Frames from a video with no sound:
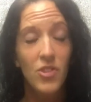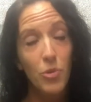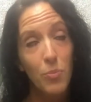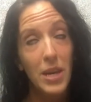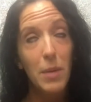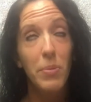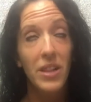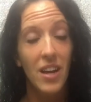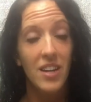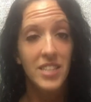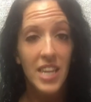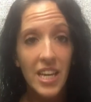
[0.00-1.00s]
be
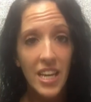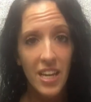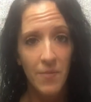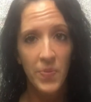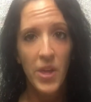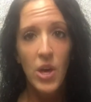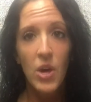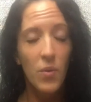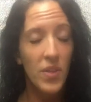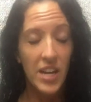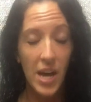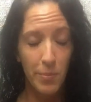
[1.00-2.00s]
plugged in
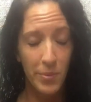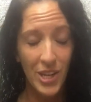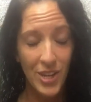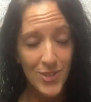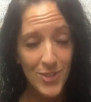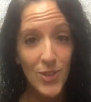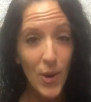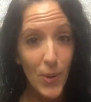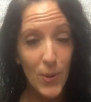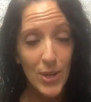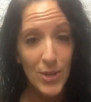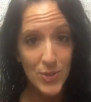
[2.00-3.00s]
with a company
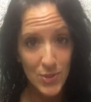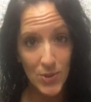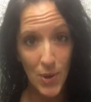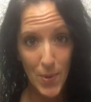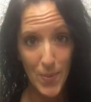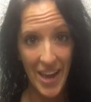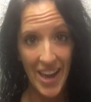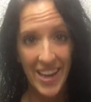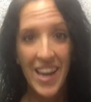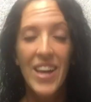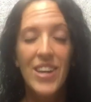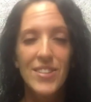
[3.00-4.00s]
so
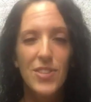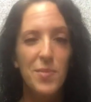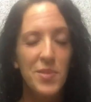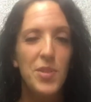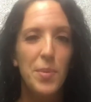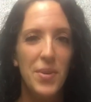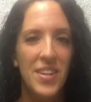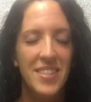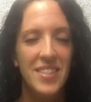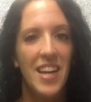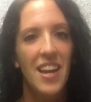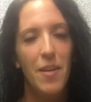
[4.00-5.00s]
big. So I'm super
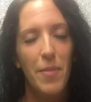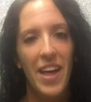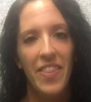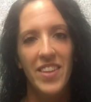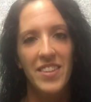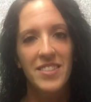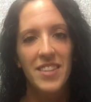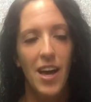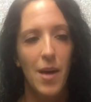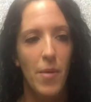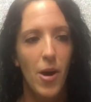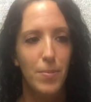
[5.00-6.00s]
excited about this
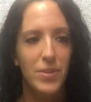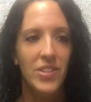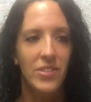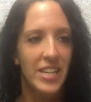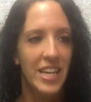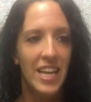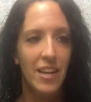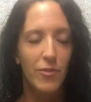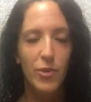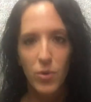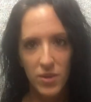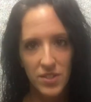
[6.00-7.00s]
opportunity, and
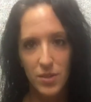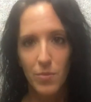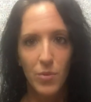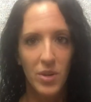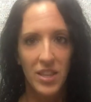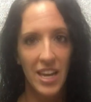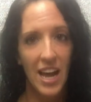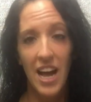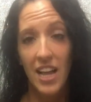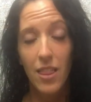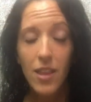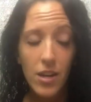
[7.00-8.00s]
of course, the more that
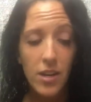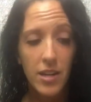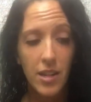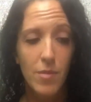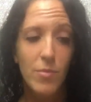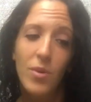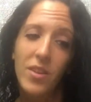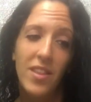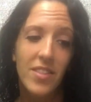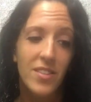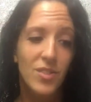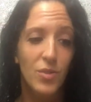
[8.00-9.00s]
I learn and the more
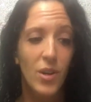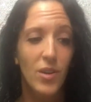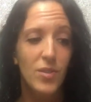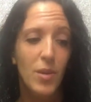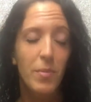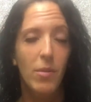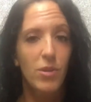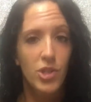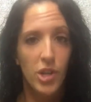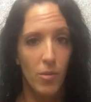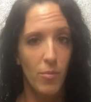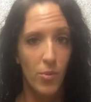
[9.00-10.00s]
that this grows, I'll be able to
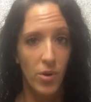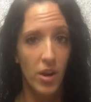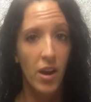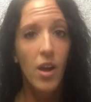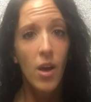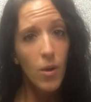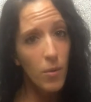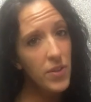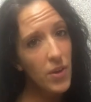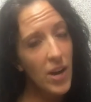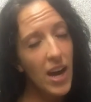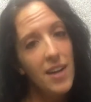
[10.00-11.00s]
share more
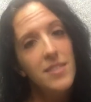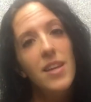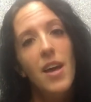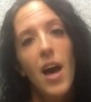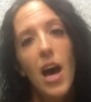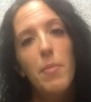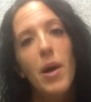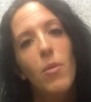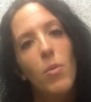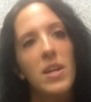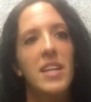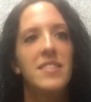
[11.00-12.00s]
with you guys
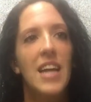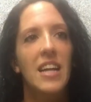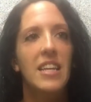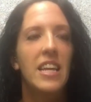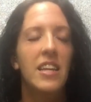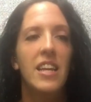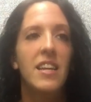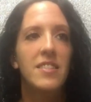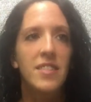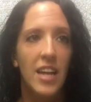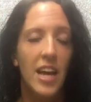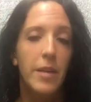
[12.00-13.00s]
about what exactly it
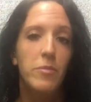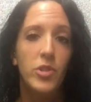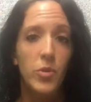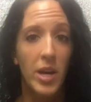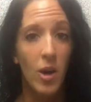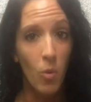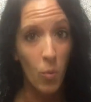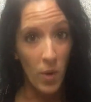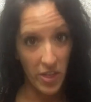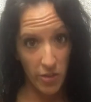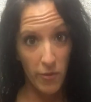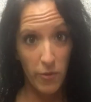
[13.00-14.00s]
is that I am doing
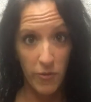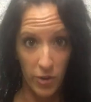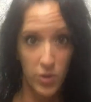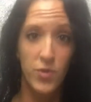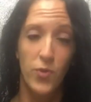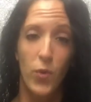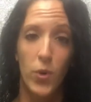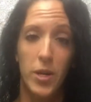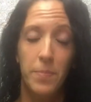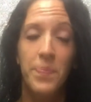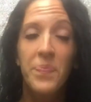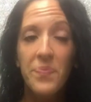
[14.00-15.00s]
with Phorm.